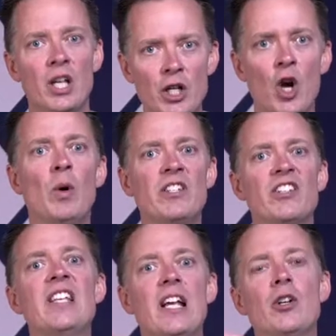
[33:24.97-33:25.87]
know what to
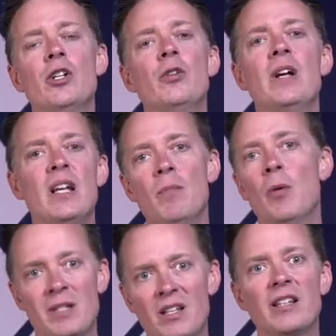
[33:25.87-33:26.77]
say or do in
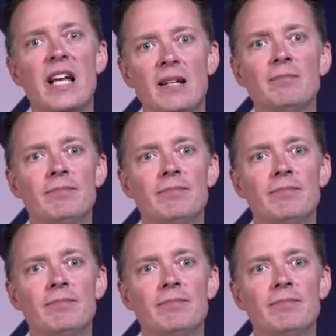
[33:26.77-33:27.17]
moments like that.